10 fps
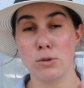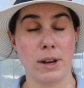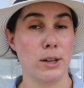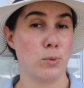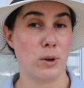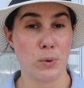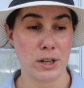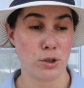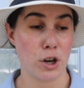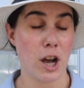Right when
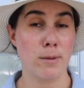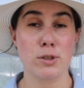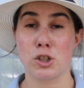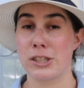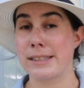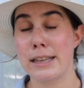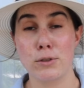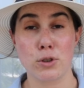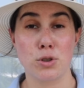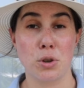winter comes, just leave
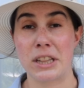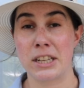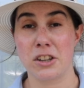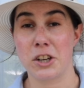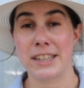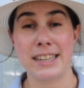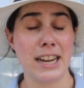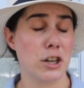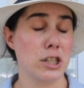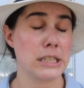your soil in your
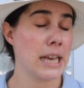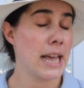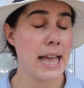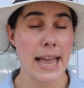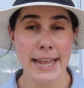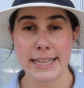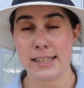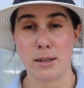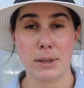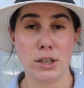containers and it's
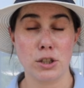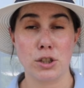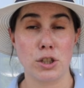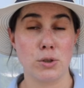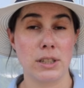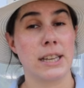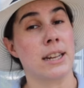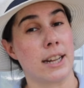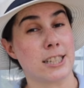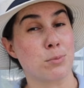going to be good to use
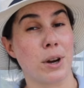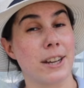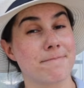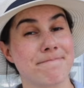again next spring.